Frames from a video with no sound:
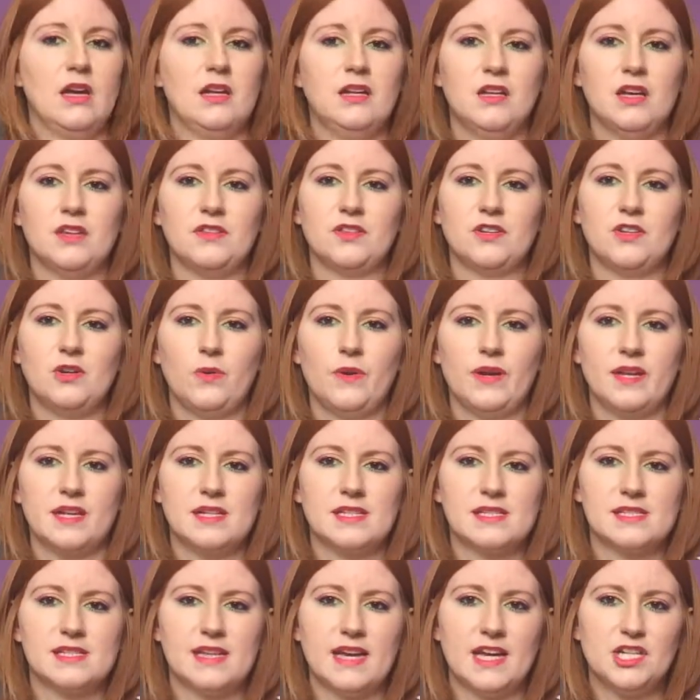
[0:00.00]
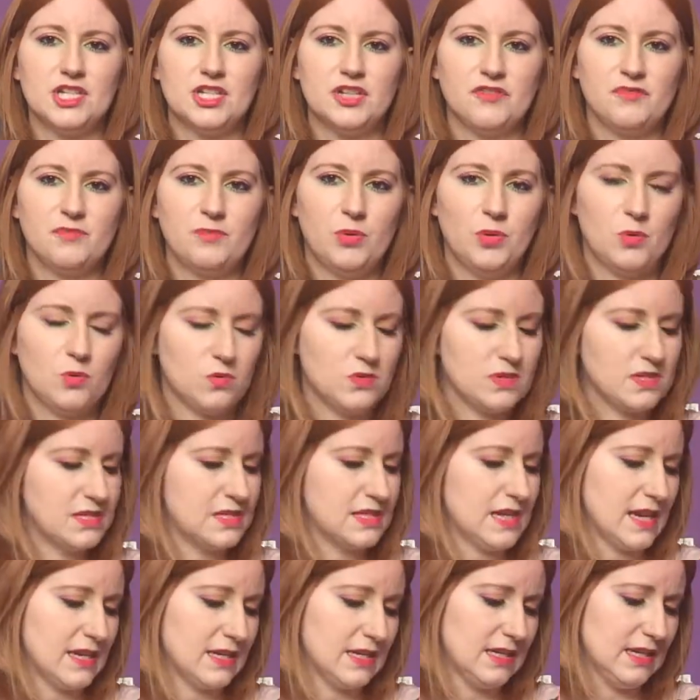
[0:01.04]
Another quick sketch of Paul
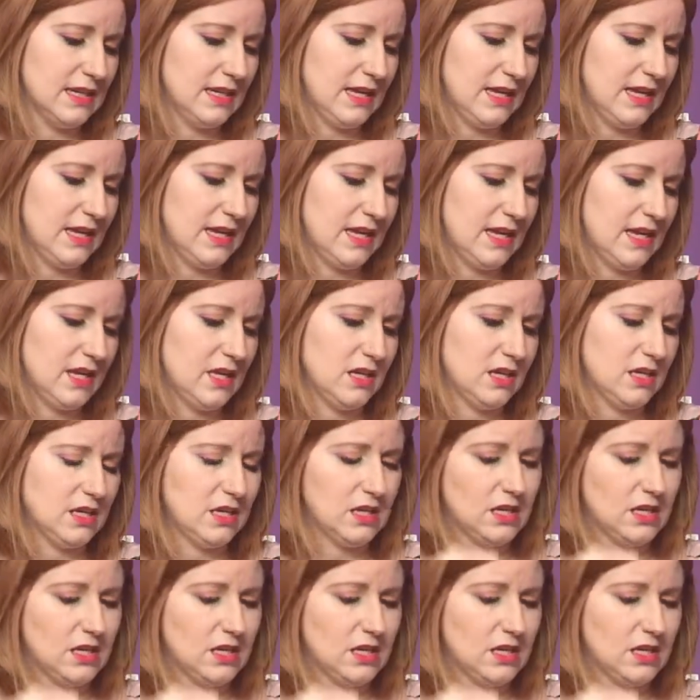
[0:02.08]
Stanley.